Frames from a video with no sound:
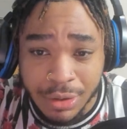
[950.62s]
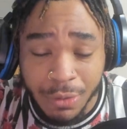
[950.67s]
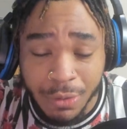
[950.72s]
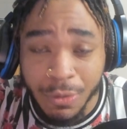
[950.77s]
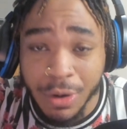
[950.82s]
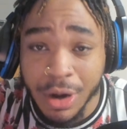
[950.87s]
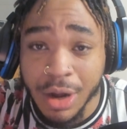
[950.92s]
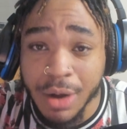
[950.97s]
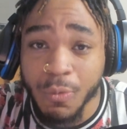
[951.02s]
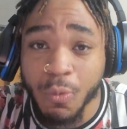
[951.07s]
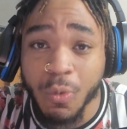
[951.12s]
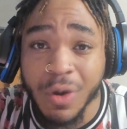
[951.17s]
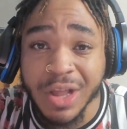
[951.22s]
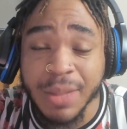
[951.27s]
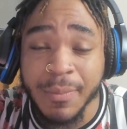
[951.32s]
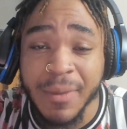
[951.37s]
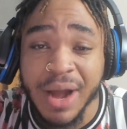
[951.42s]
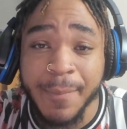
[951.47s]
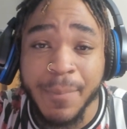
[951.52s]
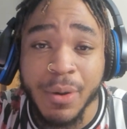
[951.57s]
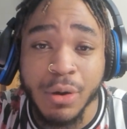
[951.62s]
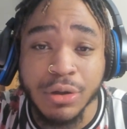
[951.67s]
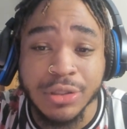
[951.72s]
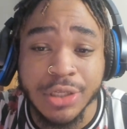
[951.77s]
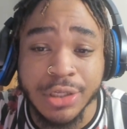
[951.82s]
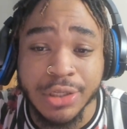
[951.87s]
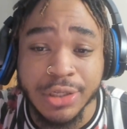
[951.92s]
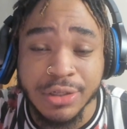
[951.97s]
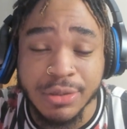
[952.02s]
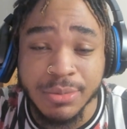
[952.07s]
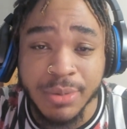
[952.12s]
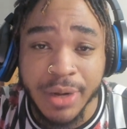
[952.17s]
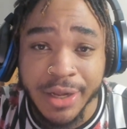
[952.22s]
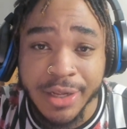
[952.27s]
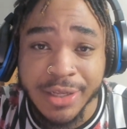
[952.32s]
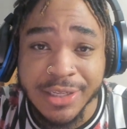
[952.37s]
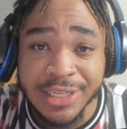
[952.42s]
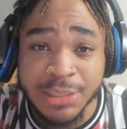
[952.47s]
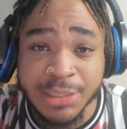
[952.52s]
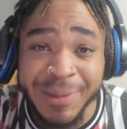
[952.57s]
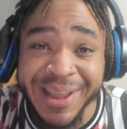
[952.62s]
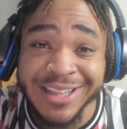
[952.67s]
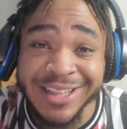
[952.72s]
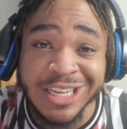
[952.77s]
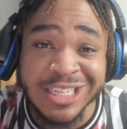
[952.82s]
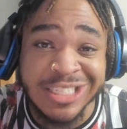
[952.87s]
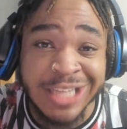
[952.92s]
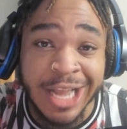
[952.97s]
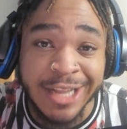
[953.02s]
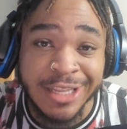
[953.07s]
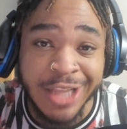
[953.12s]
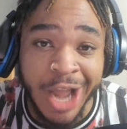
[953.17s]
What what am I supposed to do, bro? This man does not